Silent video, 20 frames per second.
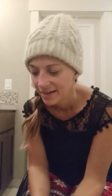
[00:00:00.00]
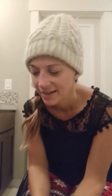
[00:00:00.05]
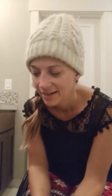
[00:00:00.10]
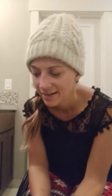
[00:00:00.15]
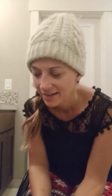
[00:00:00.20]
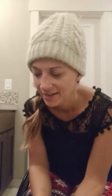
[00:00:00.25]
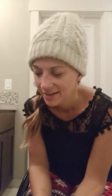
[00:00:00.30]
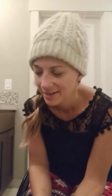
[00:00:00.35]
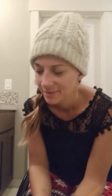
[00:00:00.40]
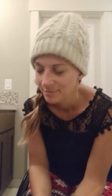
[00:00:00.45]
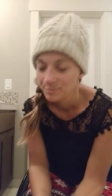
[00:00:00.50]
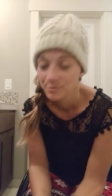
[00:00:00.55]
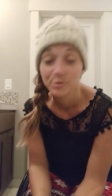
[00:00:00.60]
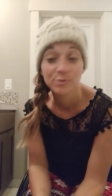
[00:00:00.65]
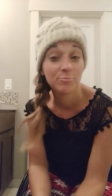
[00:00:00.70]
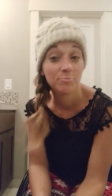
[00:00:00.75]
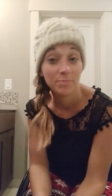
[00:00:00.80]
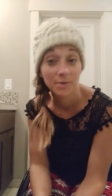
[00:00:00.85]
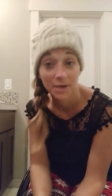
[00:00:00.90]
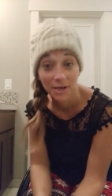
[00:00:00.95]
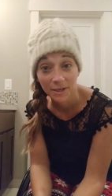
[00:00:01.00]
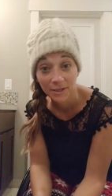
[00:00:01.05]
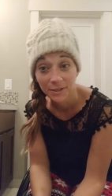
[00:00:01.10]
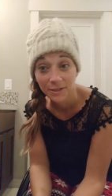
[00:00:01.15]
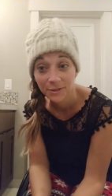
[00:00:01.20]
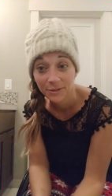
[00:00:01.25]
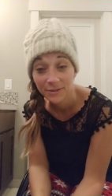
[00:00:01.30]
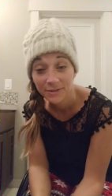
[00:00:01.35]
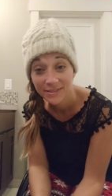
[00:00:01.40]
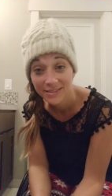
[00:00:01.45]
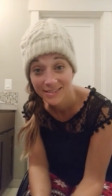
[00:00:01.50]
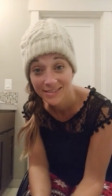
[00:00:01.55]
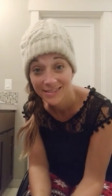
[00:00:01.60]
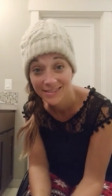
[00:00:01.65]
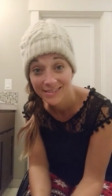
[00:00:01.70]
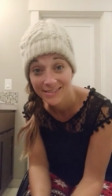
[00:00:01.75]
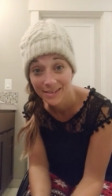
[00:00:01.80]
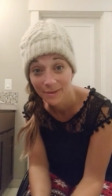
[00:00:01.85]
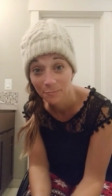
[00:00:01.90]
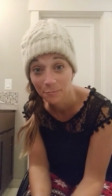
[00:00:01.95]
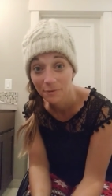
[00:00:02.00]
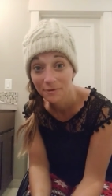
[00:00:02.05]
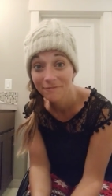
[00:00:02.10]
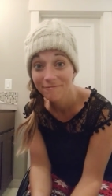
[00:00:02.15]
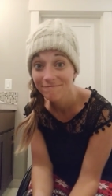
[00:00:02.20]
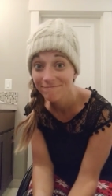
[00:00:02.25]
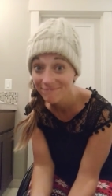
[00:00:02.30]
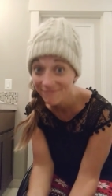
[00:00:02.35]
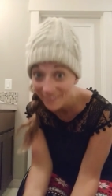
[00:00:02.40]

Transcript: Um, tomorrow is December